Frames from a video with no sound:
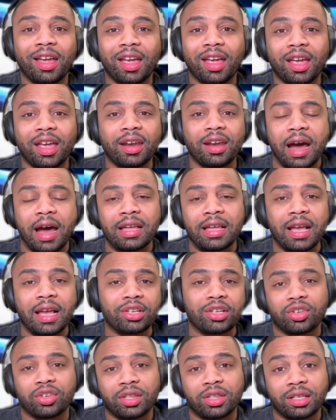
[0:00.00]
and I
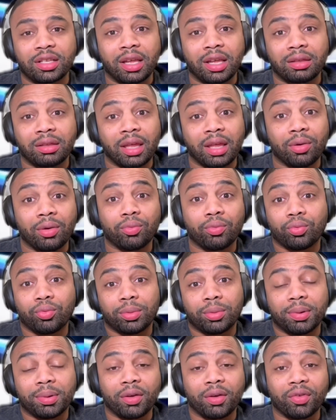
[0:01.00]
actually think that
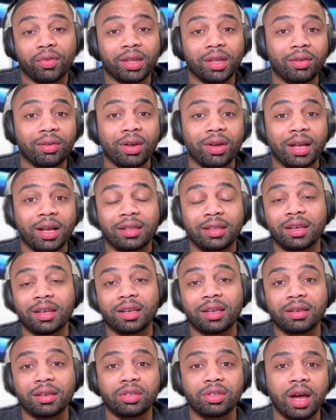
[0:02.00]
would be a really great idea.